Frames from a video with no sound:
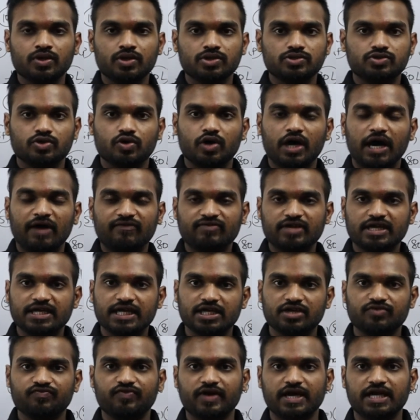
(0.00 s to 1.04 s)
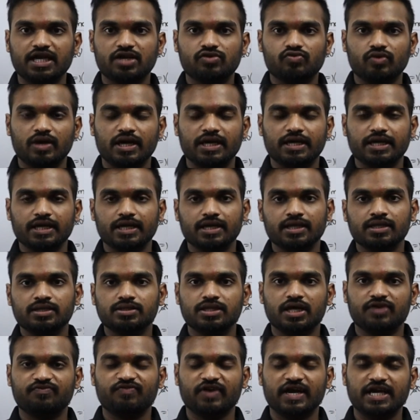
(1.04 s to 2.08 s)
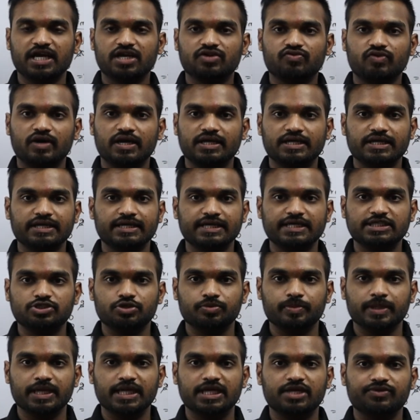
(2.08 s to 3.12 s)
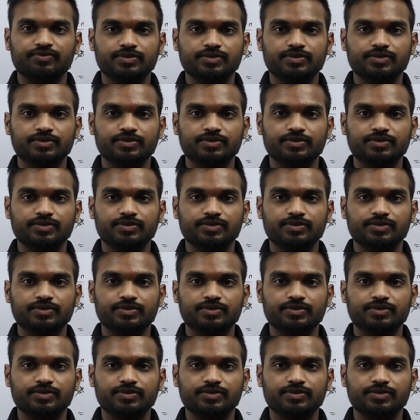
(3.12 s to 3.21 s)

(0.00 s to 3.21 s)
So after getting final quantity, that final quantity needs to be